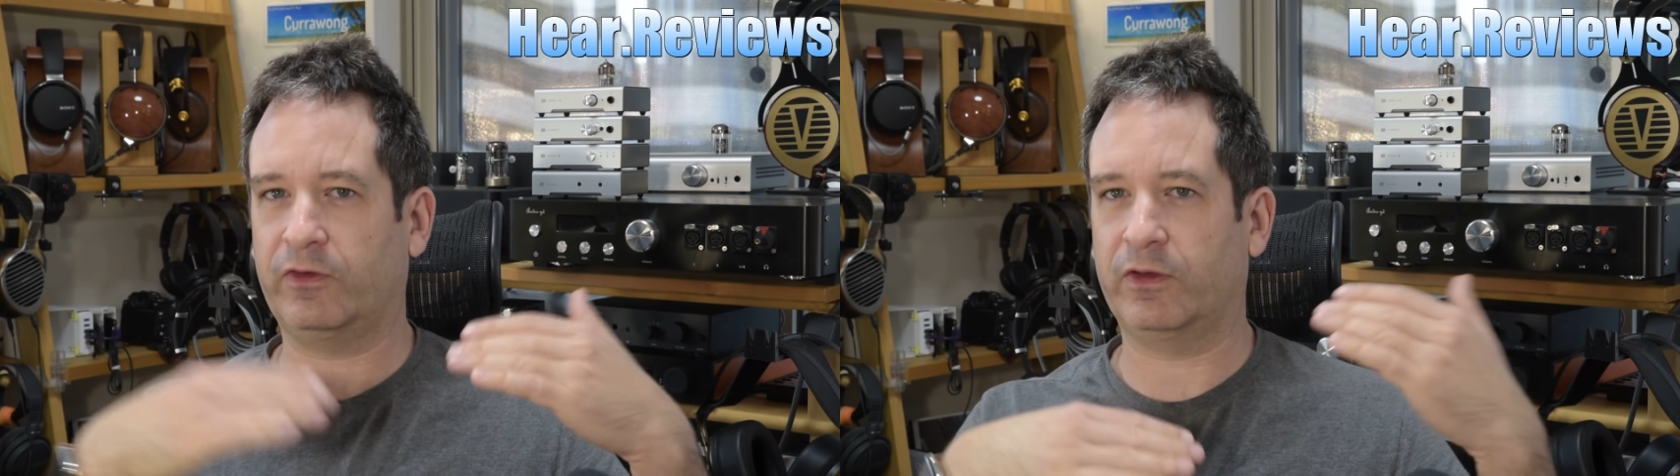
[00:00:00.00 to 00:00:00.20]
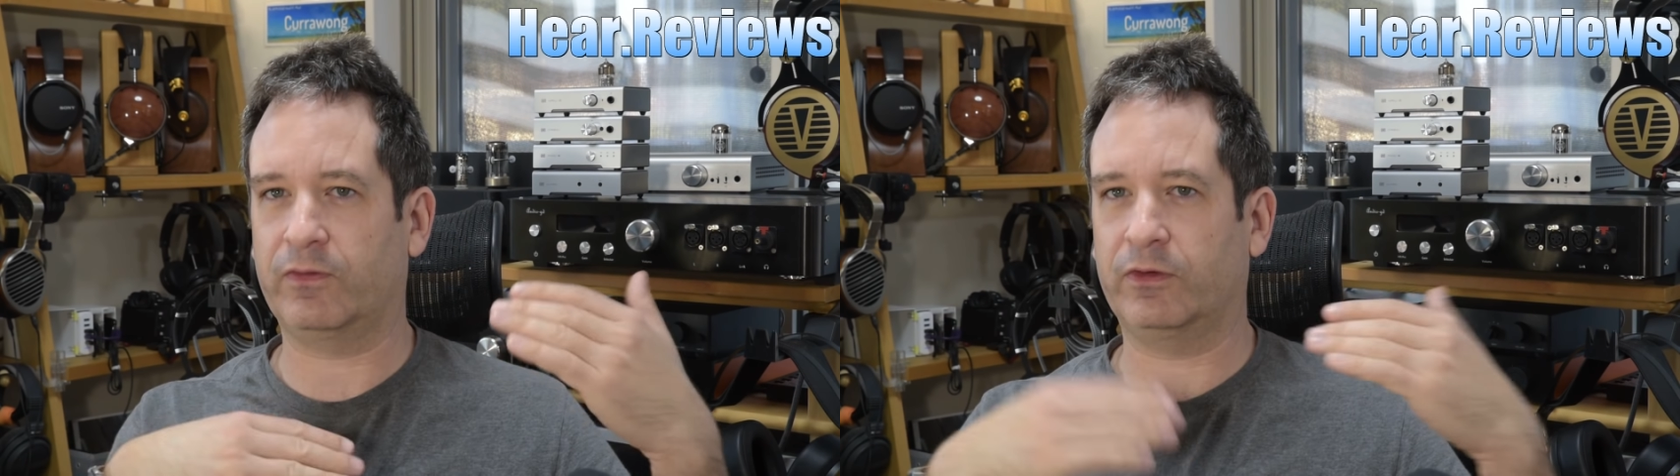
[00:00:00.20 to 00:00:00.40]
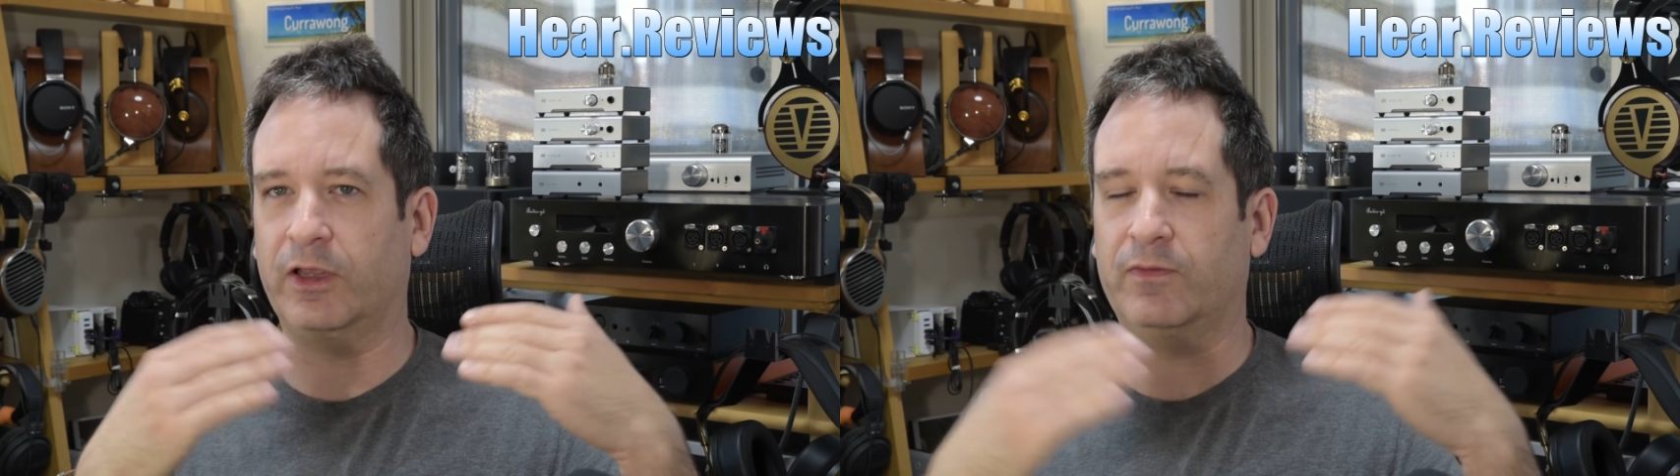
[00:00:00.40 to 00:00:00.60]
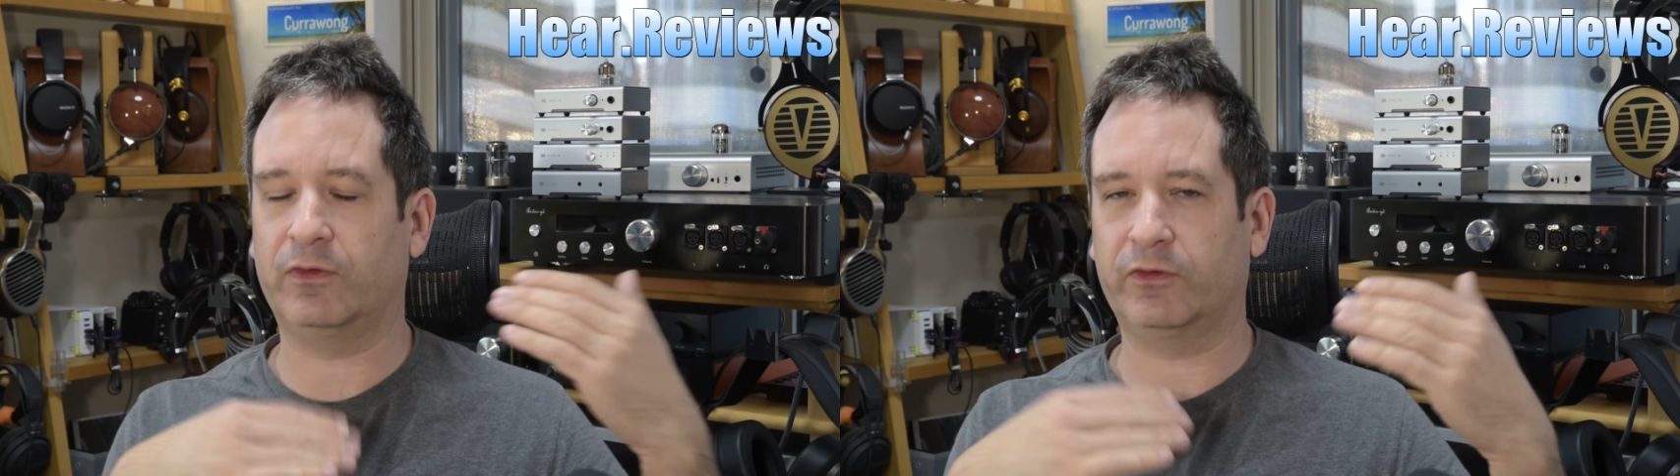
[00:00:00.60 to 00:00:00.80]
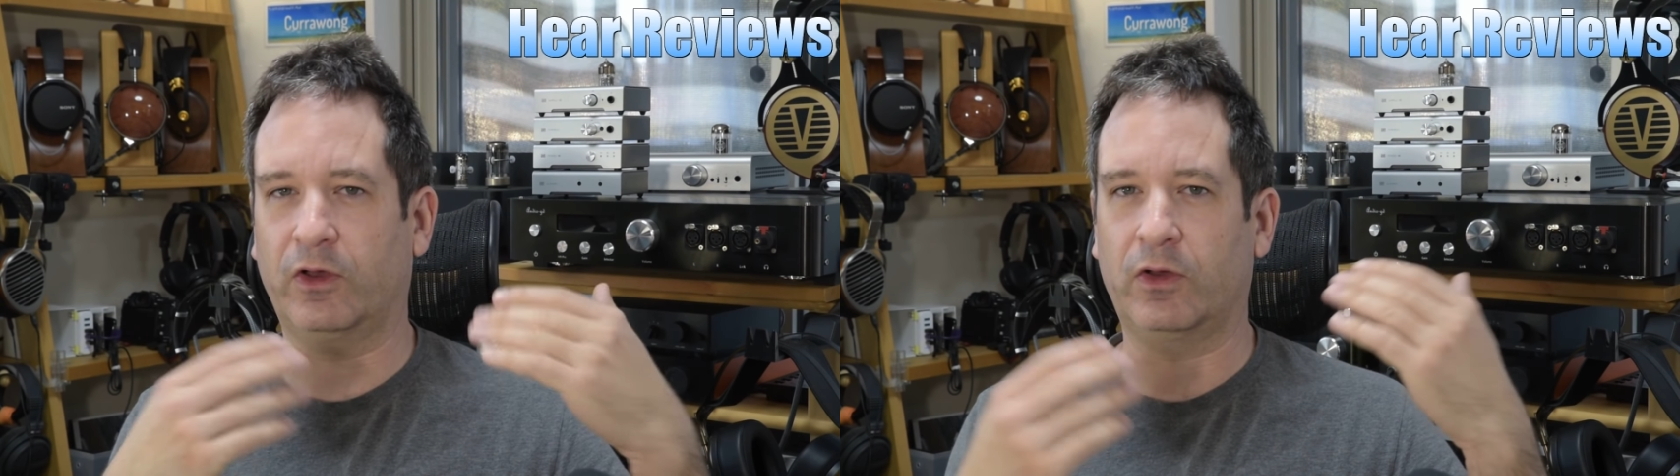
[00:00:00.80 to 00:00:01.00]
the different
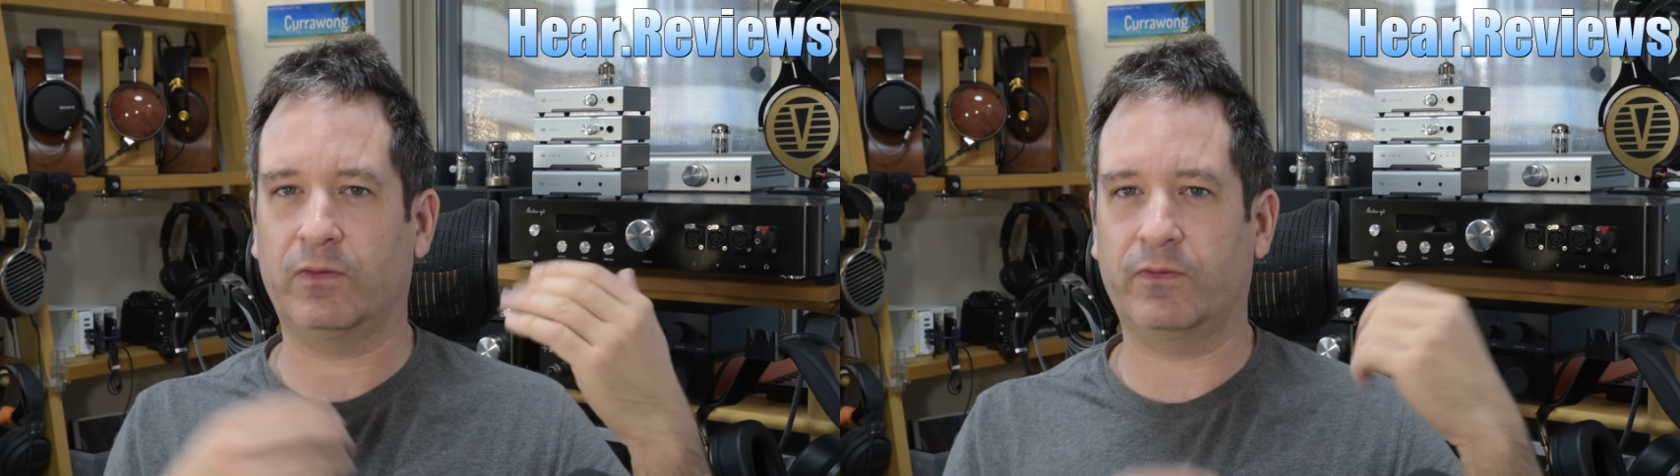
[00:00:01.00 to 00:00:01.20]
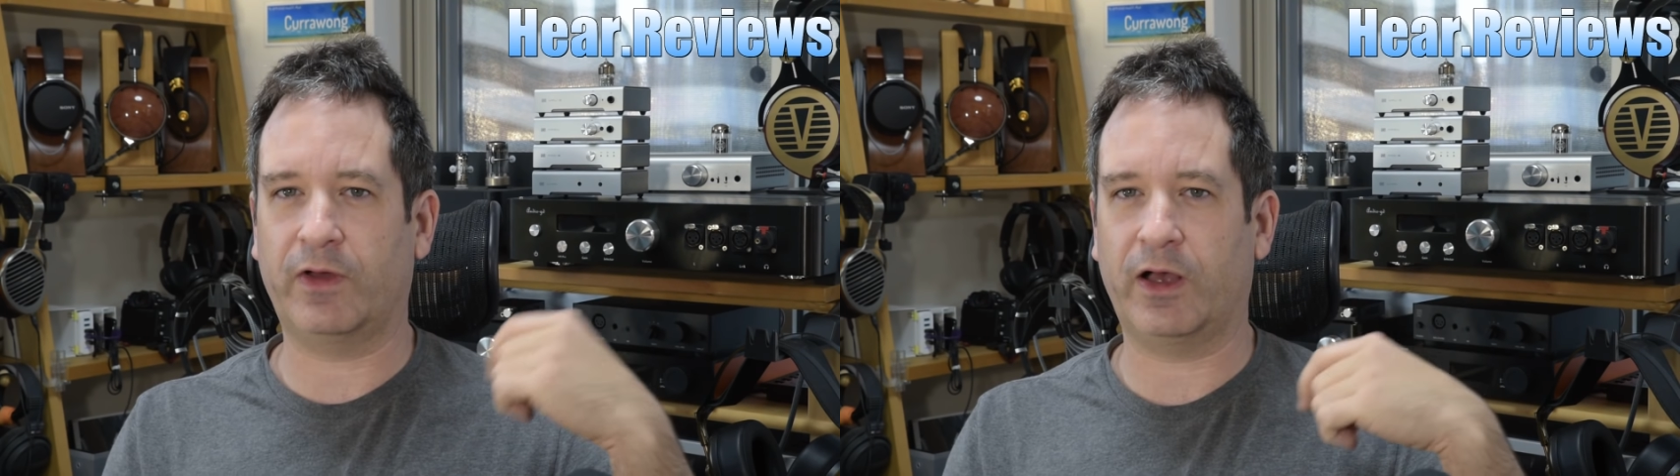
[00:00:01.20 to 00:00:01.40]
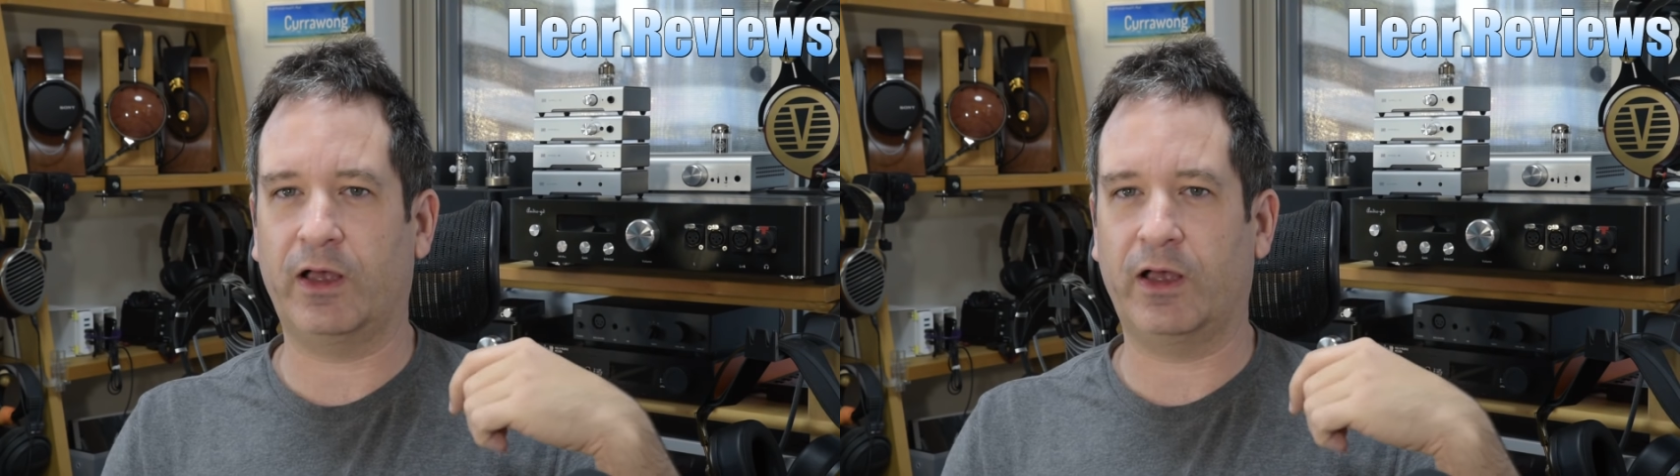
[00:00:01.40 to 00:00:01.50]
levels of